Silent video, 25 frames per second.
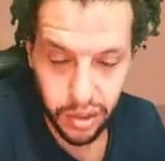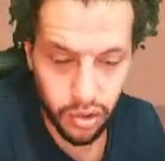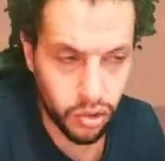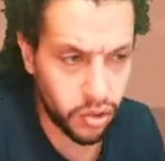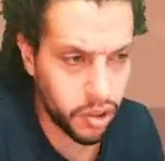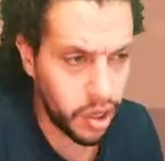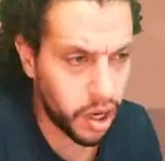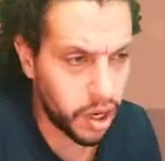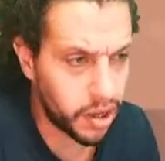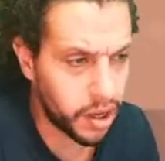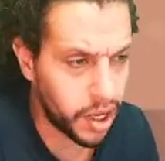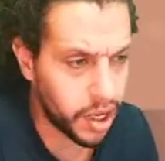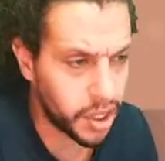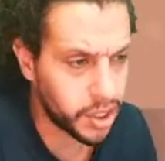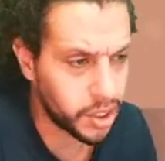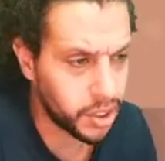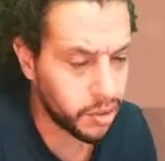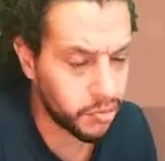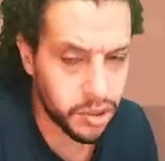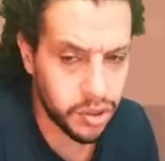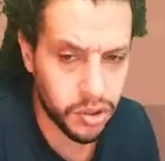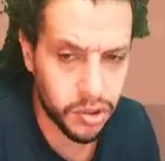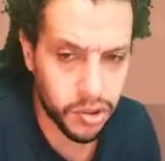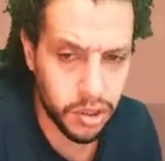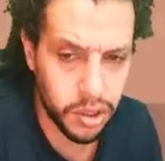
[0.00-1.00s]
No, you're a
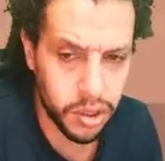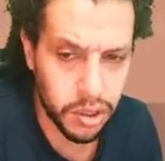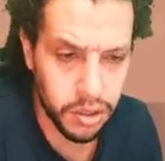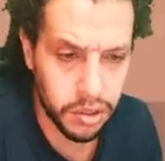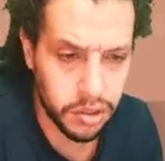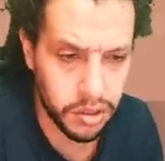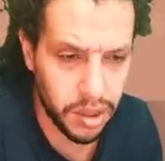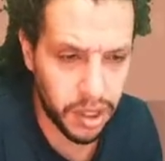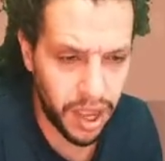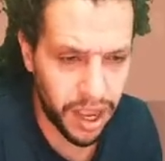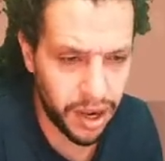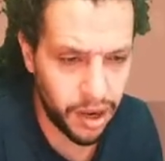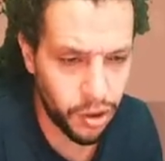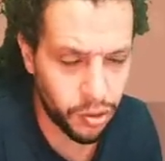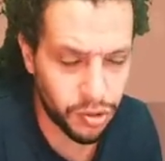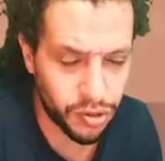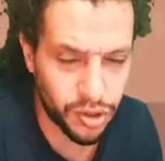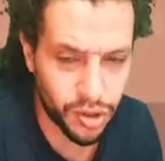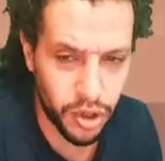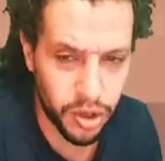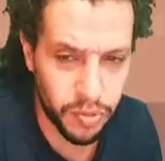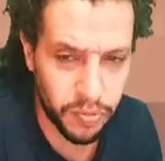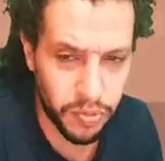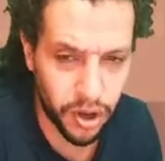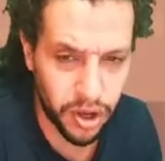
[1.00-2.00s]
customer, so you hang
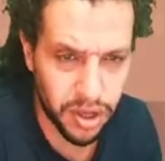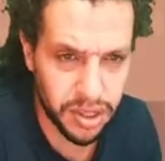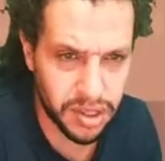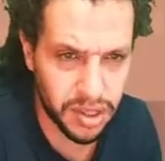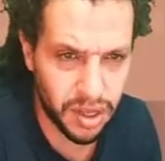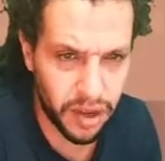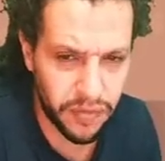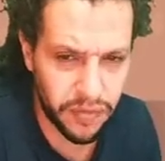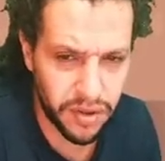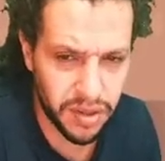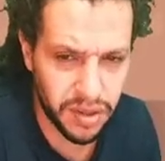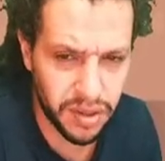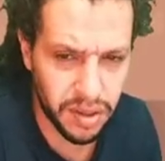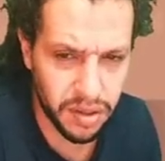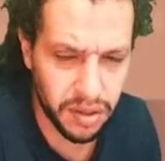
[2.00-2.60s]
on, so you buy stuff